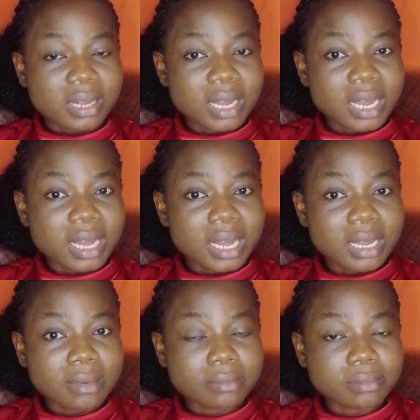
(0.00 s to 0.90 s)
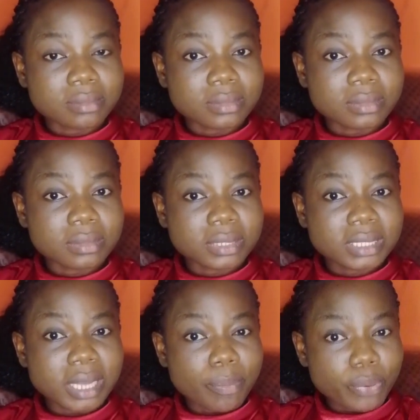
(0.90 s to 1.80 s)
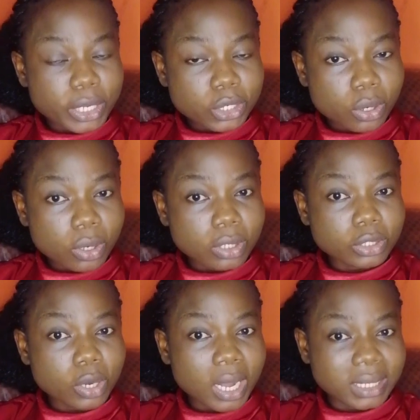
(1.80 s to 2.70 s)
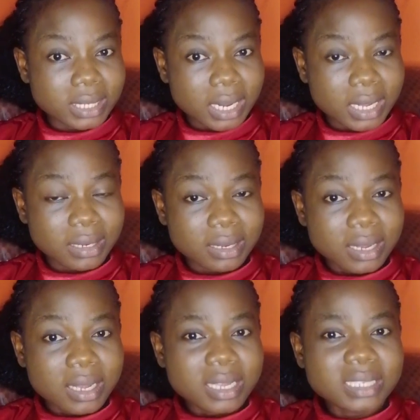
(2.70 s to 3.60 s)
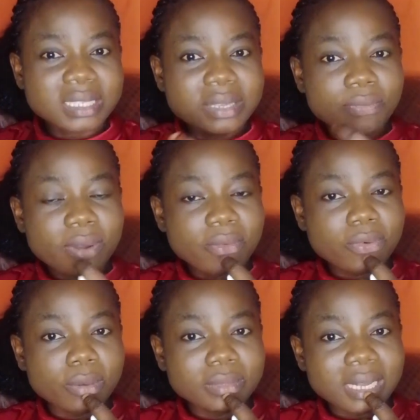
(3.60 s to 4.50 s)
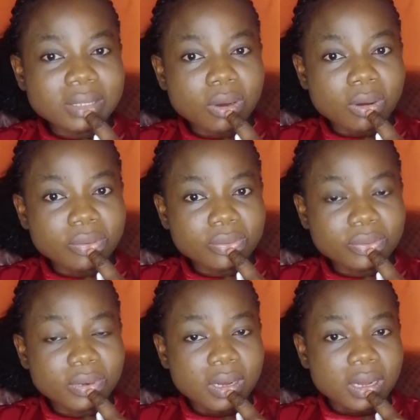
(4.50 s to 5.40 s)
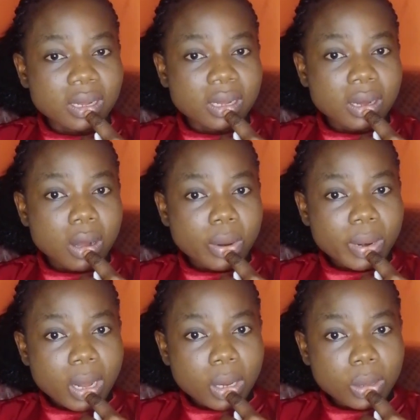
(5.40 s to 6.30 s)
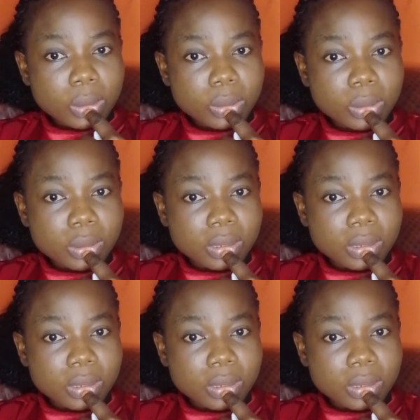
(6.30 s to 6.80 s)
um temperature on your axilla is different from that of oral